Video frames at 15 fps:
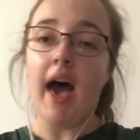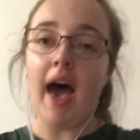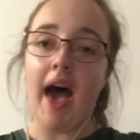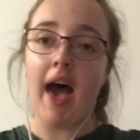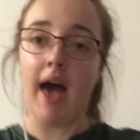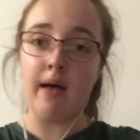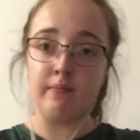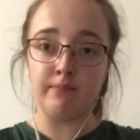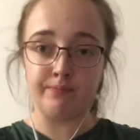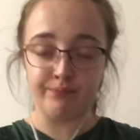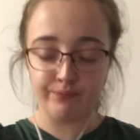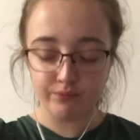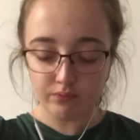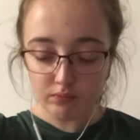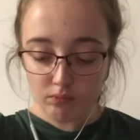
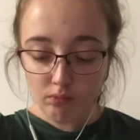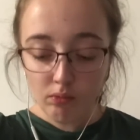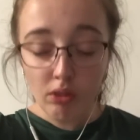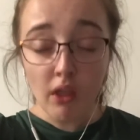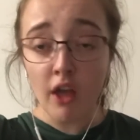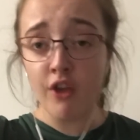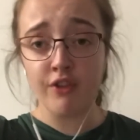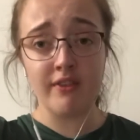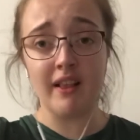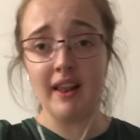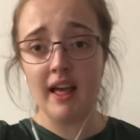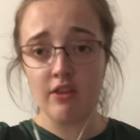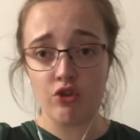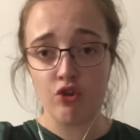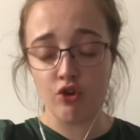It's the
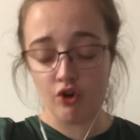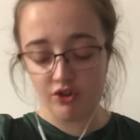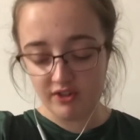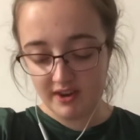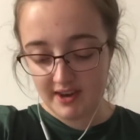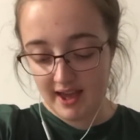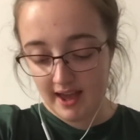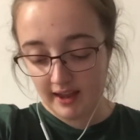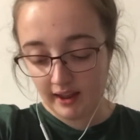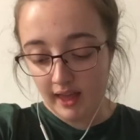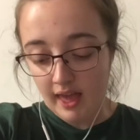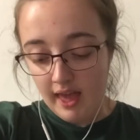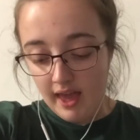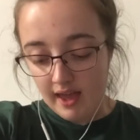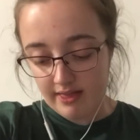lads show tonight.
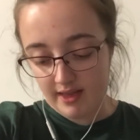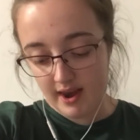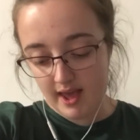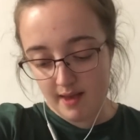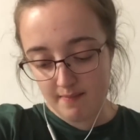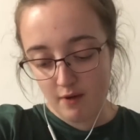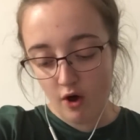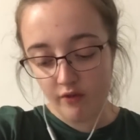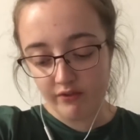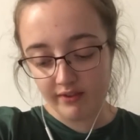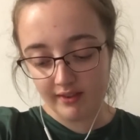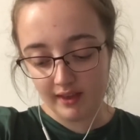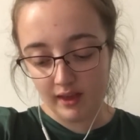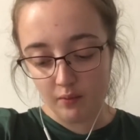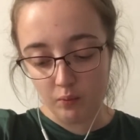And then
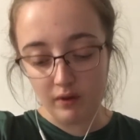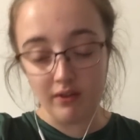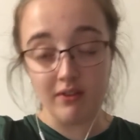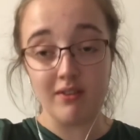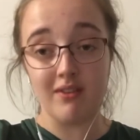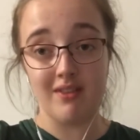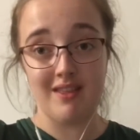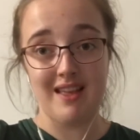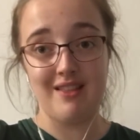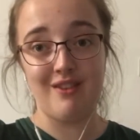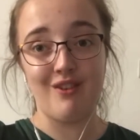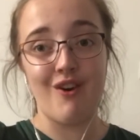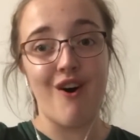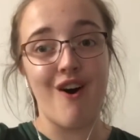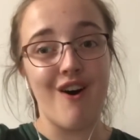obviously Wilson then
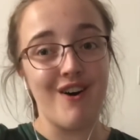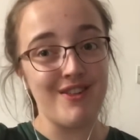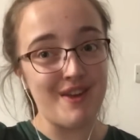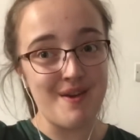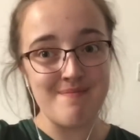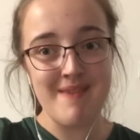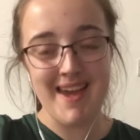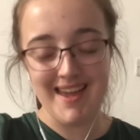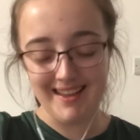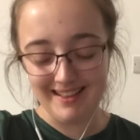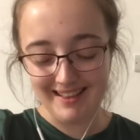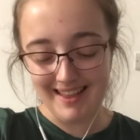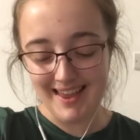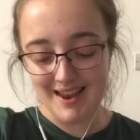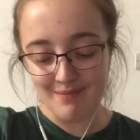scored,
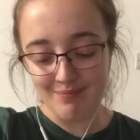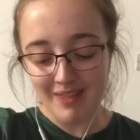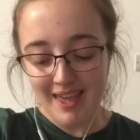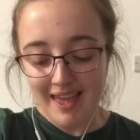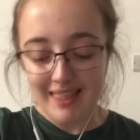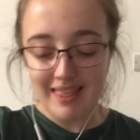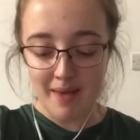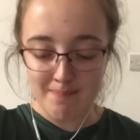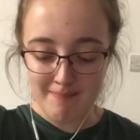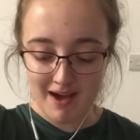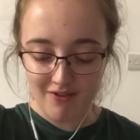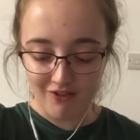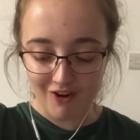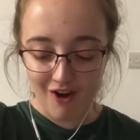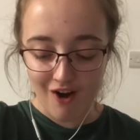amazing. Then
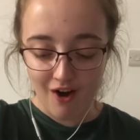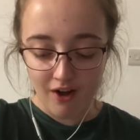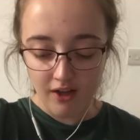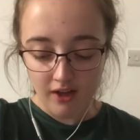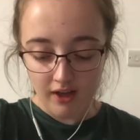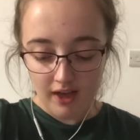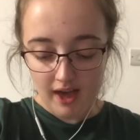Marriott.